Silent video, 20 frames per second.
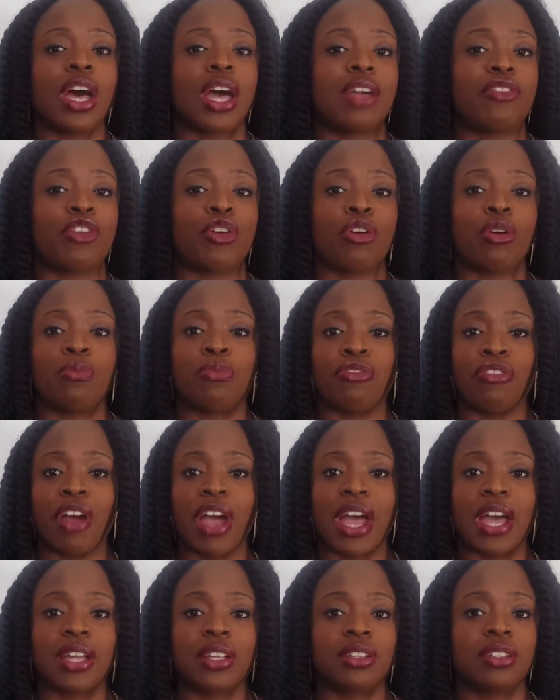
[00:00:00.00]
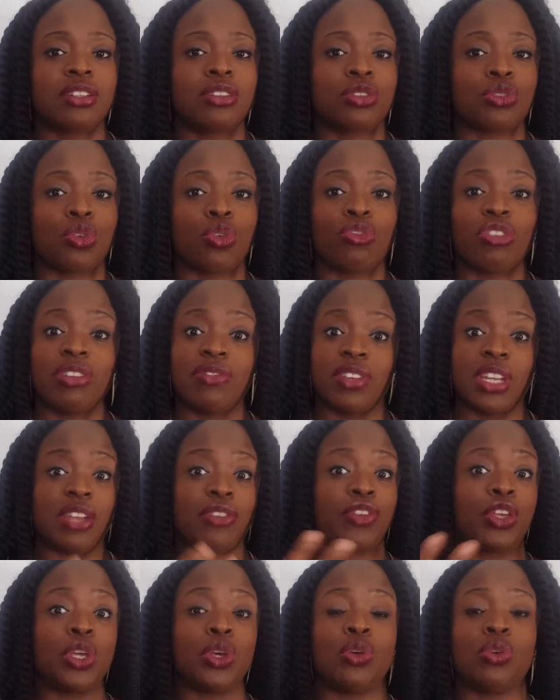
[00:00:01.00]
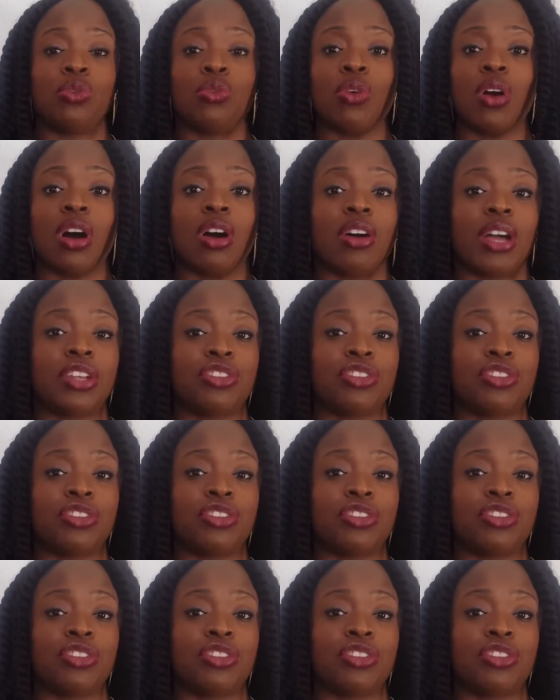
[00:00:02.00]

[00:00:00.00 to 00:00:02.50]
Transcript: if you're a brand, or even if you are